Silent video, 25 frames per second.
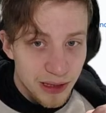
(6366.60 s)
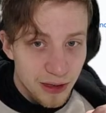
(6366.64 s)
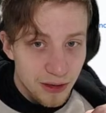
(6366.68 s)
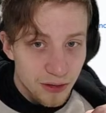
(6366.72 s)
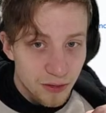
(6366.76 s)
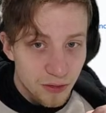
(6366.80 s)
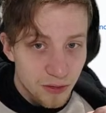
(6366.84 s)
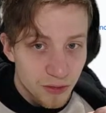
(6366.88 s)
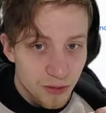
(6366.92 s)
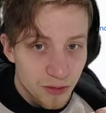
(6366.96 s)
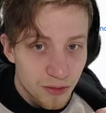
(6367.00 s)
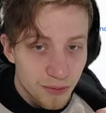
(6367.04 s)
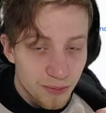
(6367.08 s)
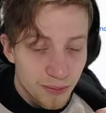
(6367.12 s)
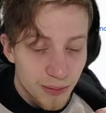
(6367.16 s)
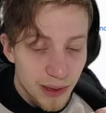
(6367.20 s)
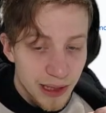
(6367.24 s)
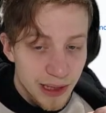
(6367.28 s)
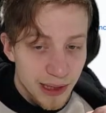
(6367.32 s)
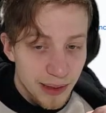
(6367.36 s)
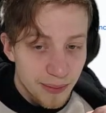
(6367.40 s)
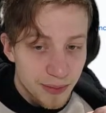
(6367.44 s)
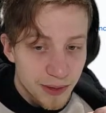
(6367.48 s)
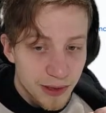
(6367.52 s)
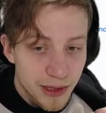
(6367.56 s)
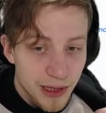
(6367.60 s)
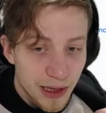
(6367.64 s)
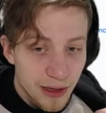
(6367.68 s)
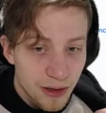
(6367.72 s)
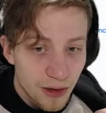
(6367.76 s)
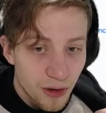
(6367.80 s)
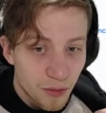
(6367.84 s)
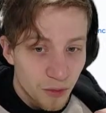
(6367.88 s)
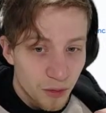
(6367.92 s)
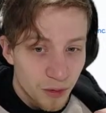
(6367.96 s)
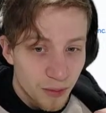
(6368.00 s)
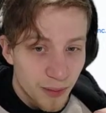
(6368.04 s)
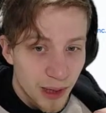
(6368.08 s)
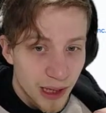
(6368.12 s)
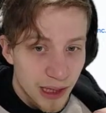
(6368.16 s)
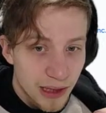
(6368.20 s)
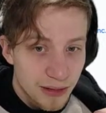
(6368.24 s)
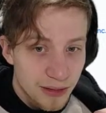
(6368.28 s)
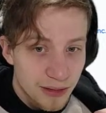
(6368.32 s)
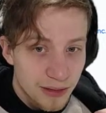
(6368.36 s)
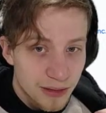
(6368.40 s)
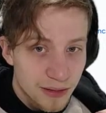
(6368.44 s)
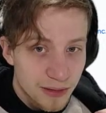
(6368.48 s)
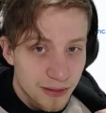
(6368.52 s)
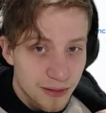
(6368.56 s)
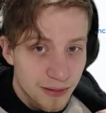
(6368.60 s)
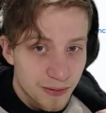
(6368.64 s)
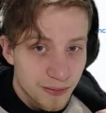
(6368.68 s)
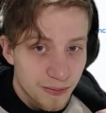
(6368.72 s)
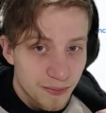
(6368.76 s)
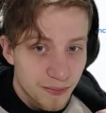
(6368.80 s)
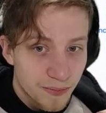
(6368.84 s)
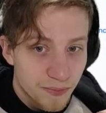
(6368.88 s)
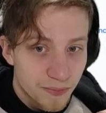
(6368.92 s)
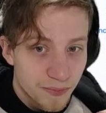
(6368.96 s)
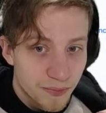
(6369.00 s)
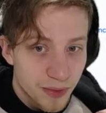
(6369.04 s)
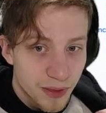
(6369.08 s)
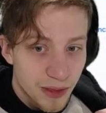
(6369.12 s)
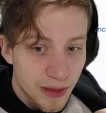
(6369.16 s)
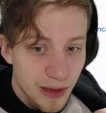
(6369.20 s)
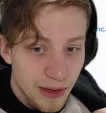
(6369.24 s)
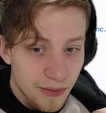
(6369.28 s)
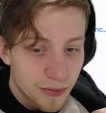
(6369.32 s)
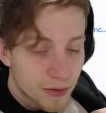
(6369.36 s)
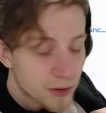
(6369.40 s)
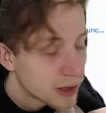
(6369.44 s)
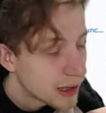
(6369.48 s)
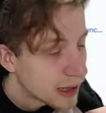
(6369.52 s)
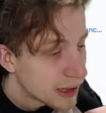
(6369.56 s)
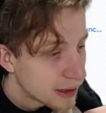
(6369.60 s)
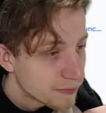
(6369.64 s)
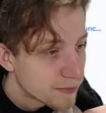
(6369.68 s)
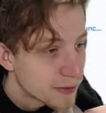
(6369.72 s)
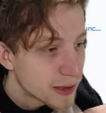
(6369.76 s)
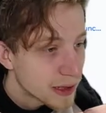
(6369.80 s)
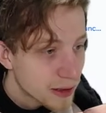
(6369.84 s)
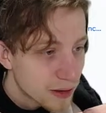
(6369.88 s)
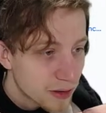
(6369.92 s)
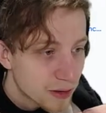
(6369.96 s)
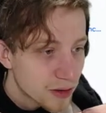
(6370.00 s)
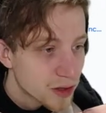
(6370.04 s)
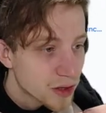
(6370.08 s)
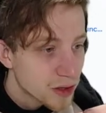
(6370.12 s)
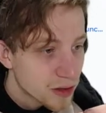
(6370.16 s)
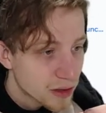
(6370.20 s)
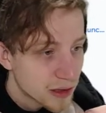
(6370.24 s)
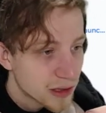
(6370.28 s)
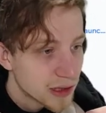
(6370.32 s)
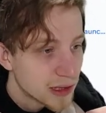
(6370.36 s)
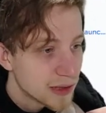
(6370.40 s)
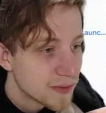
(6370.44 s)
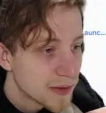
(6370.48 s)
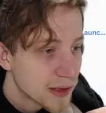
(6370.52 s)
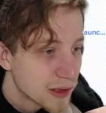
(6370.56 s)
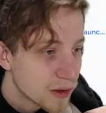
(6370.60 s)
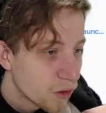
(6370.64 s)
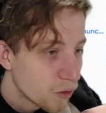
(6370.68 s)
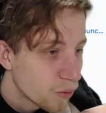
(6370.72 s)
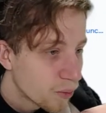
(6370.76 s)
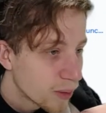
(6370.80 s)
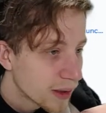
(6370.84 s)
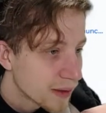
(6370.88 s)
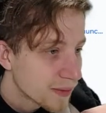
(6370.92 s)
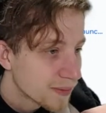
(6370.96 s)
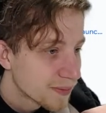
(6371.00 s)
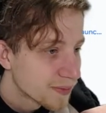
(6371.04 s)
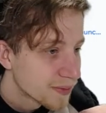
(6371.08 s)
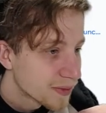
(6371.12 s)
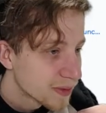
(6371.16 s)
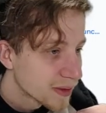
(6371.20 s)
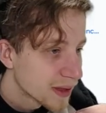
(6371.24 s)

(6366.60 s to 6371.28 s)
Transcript: to make up their own mind. I wanna very consciously leave it open.